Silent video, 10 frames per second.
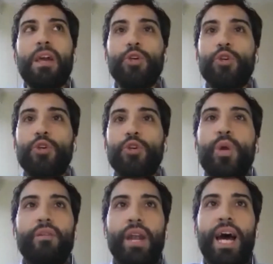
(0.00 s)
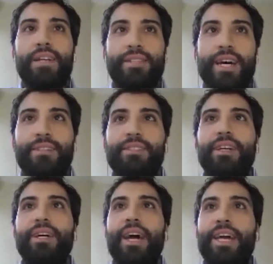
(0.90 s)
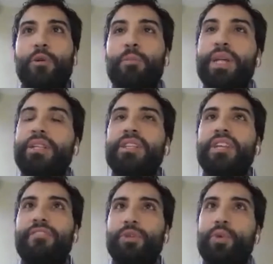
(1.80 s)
you quickly realize that a completely different